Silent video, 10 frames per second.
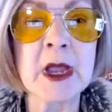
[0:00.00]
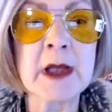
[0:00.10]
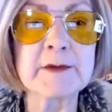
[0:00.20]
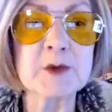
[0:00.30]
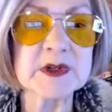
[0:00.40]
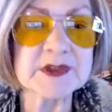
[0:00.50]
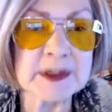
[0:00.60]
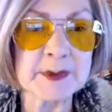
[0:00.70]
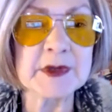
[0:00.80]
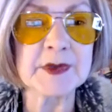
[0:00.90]
Of course, some
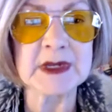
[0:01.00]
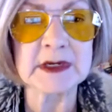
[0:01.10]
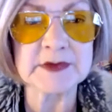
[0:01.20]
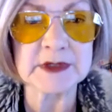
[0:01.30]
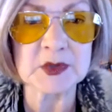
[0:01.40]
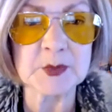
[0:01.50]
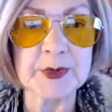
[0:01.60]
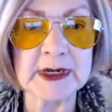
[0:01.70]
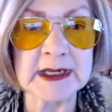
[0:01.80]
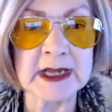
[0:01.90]
of the things that you're
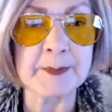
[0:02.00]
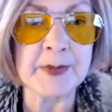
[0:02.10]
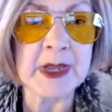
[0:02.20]
bringing up,